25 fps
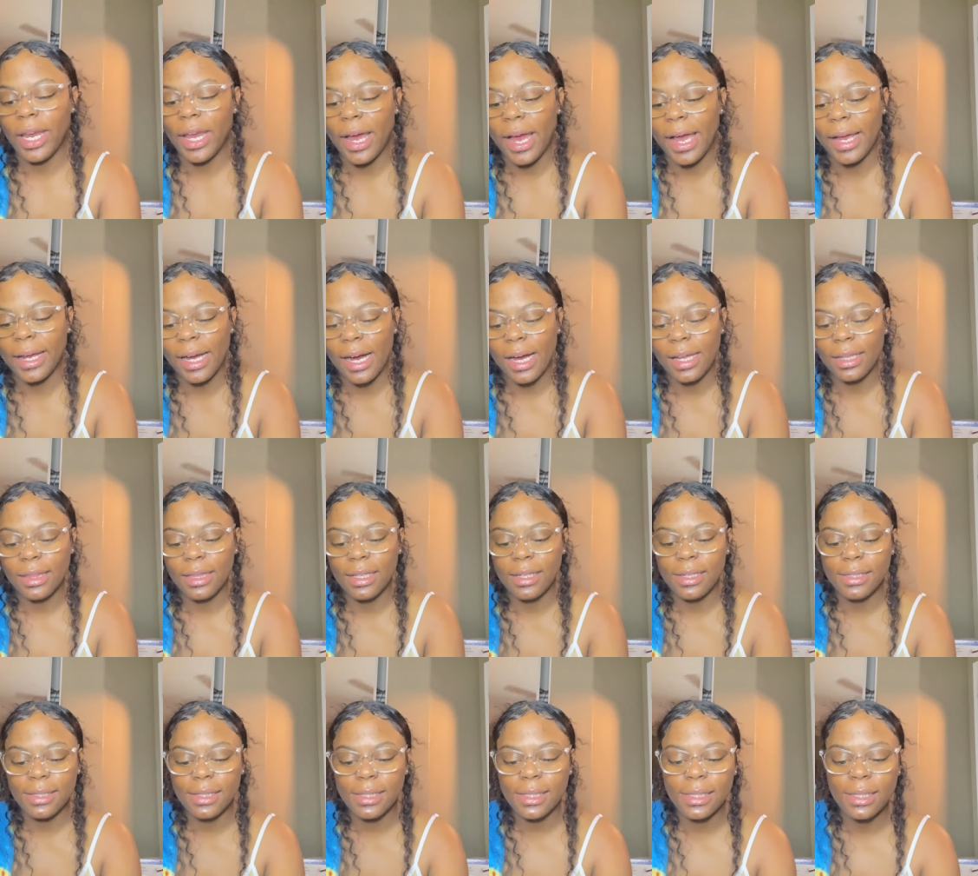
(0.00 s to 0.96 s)
I got
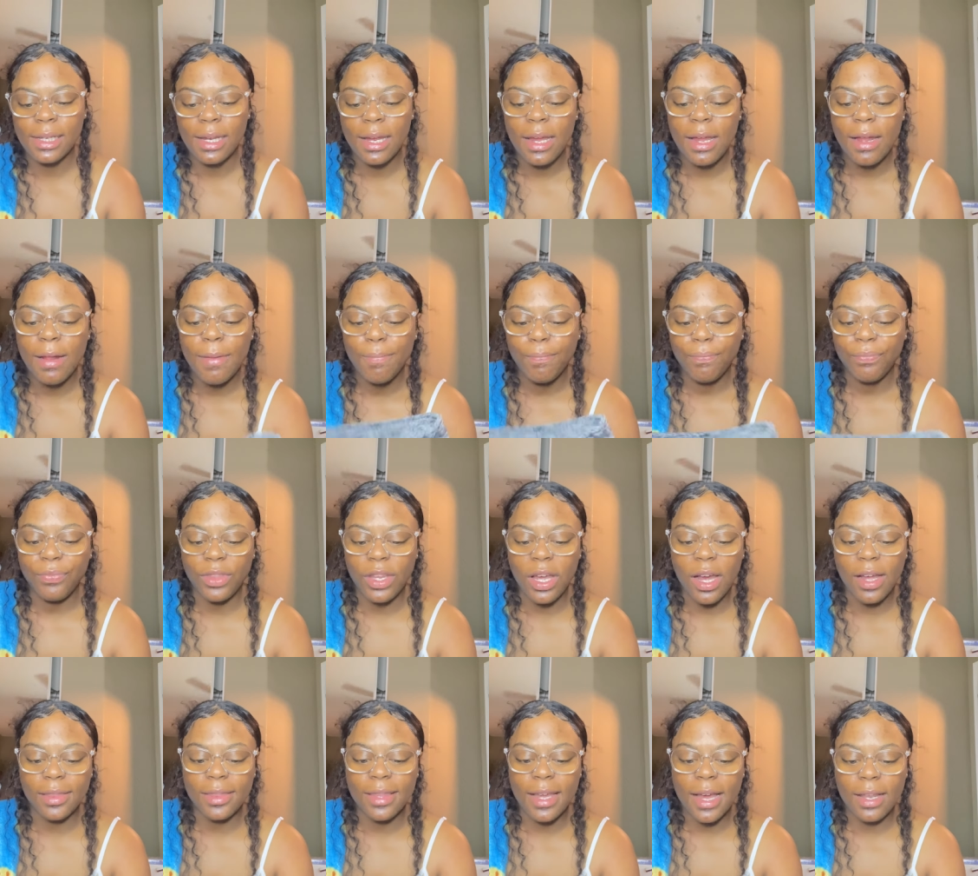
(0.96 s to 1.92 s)
this
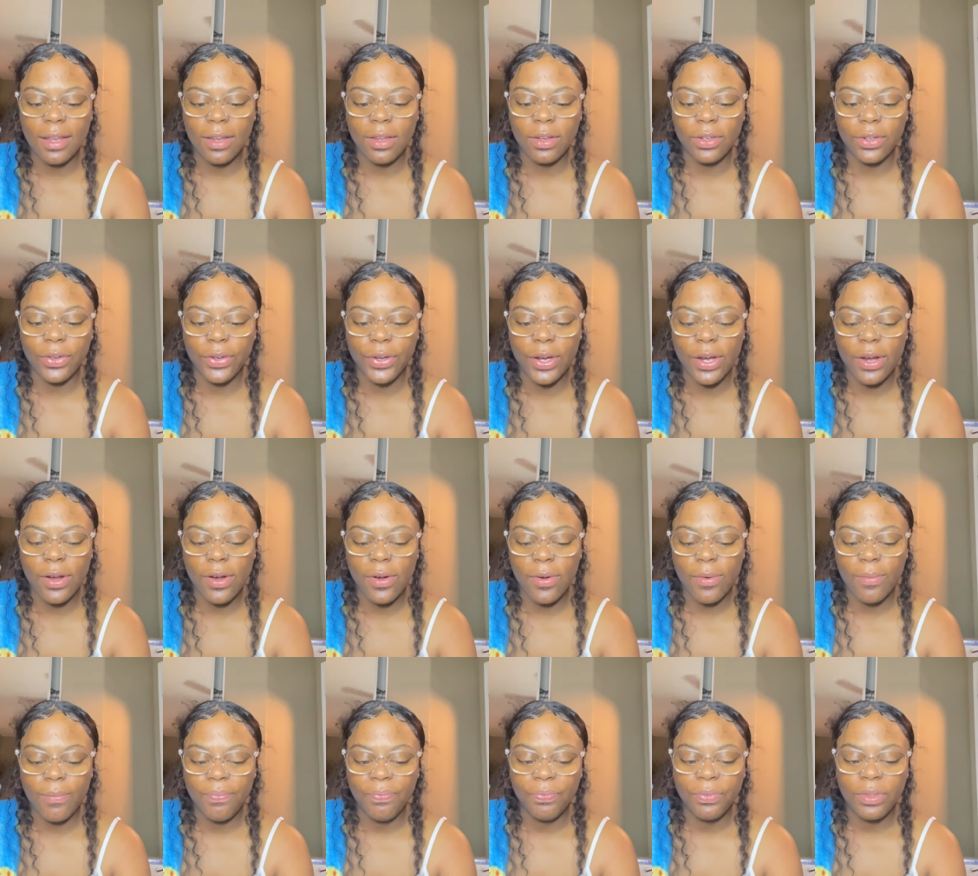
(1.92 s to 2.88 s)
not that long
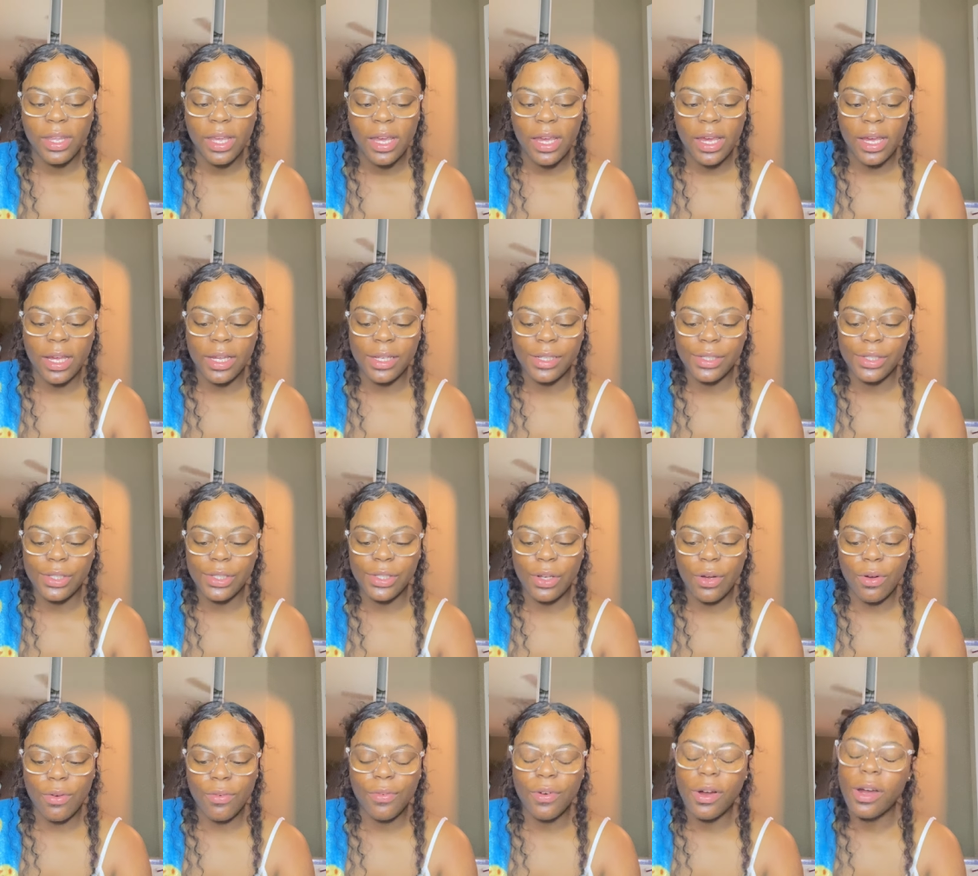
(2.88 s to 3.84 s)
ago, and
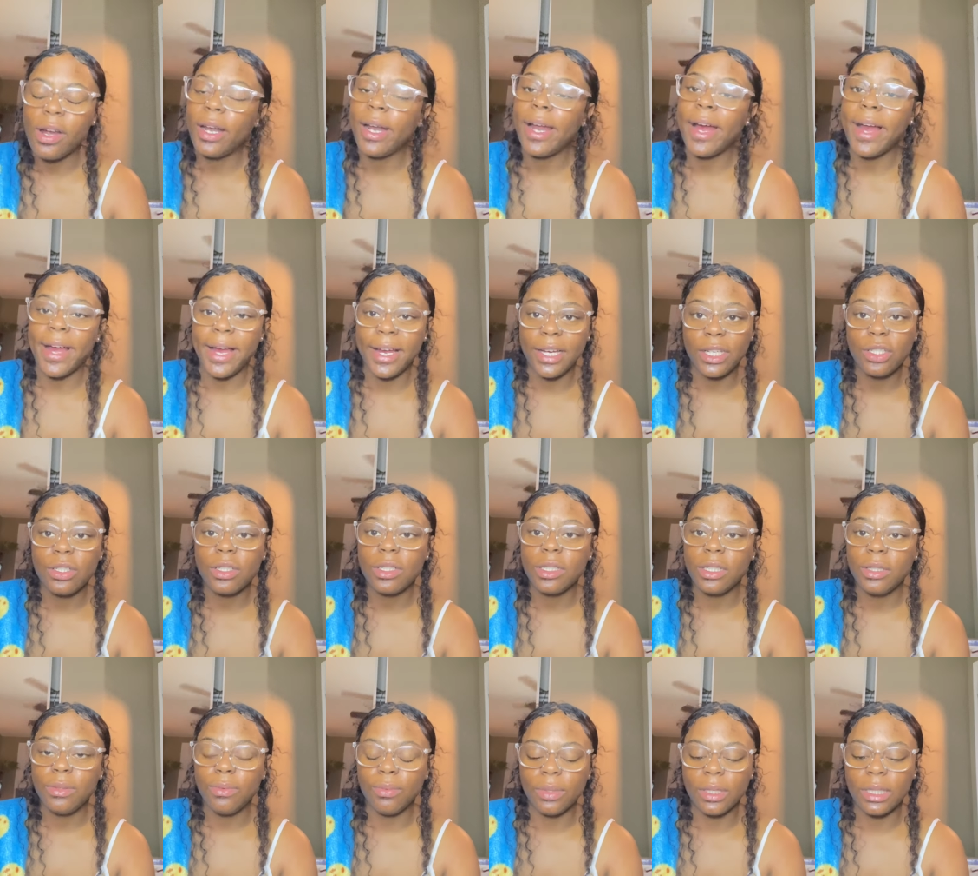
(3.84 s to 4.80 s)
so far, I
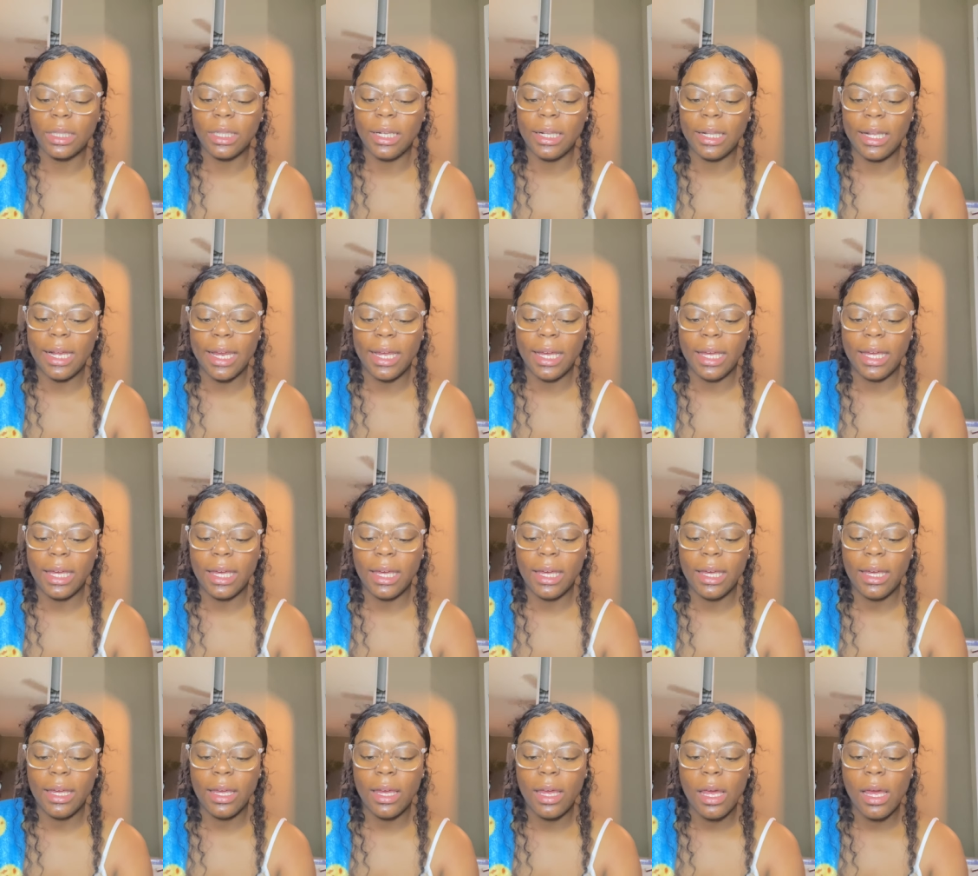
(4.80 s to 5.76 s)
actually really like
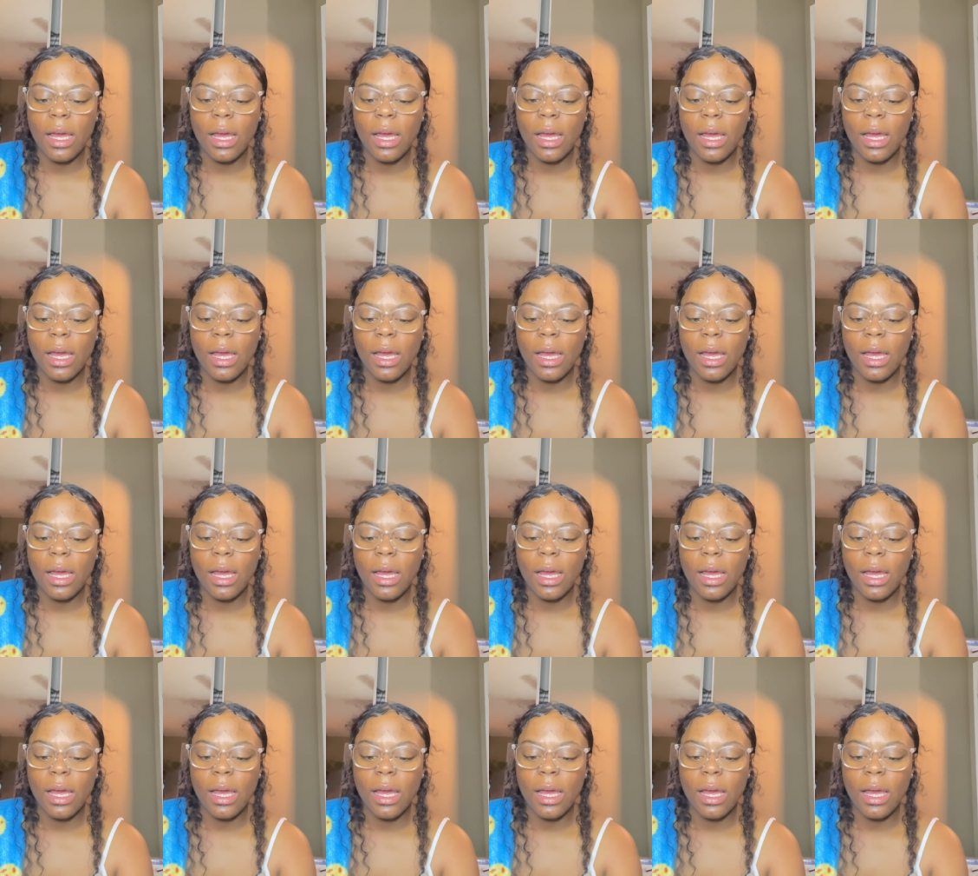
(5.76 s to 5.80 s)
it.